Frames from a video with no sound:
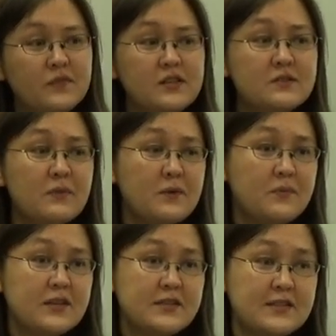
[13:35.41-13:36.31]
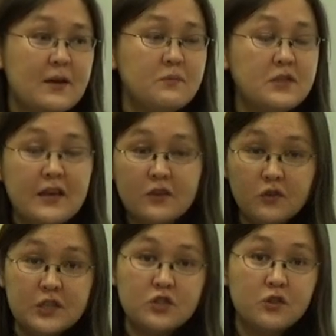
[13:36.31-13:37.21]
This might be a step that you
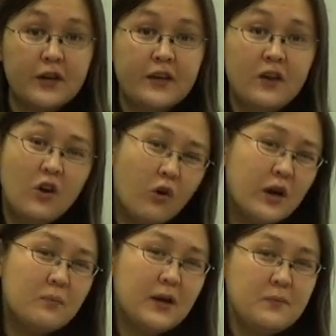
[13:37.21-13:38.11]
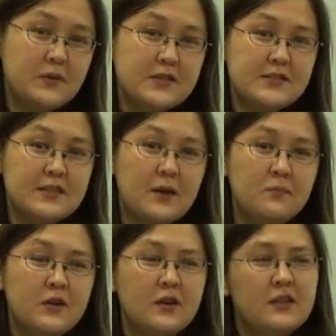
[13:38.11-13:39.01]
enjoy, or it might be a
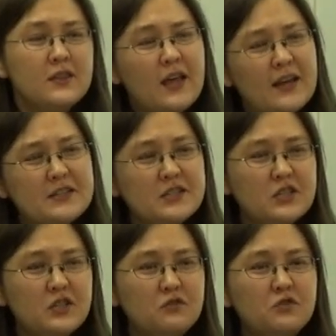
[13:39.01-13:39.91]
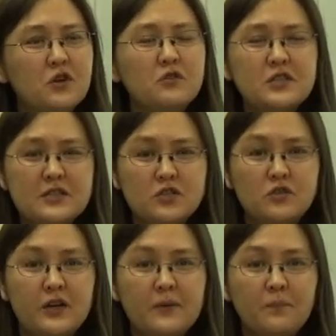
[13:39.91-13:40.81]
step that you don't
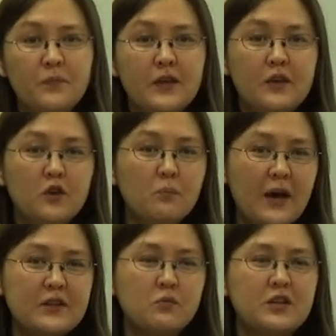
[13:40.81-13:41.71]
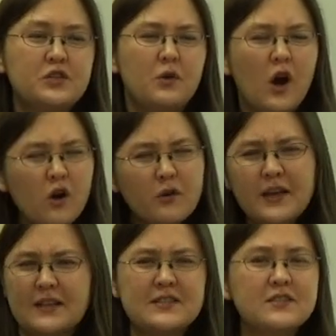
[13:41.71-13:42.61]
enjoy. You might want to
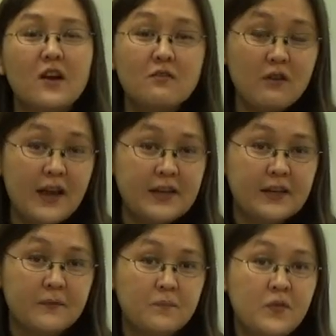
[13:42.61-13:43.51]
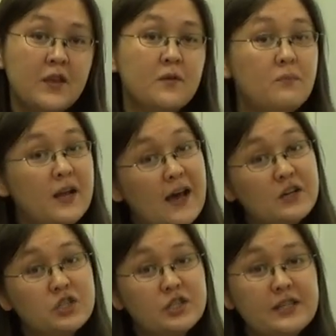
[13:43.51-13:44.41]
hurry and start writing, but
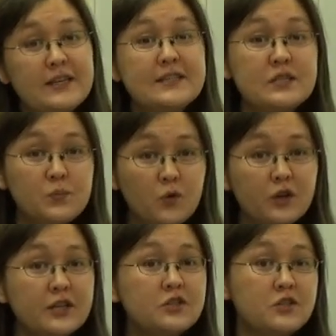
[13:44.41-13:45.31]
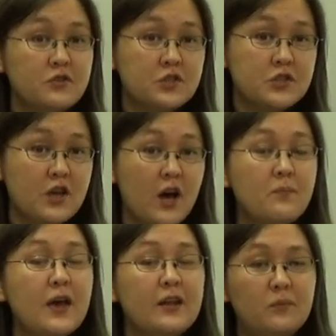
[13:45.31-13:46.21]
actually it's important to stop
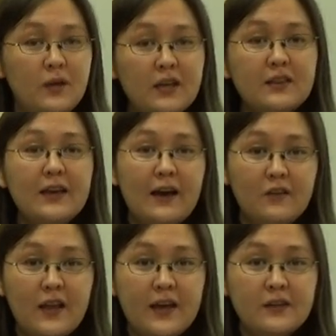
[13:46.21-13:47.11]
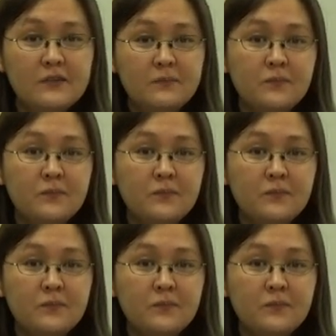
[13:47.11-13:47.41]
and make the outline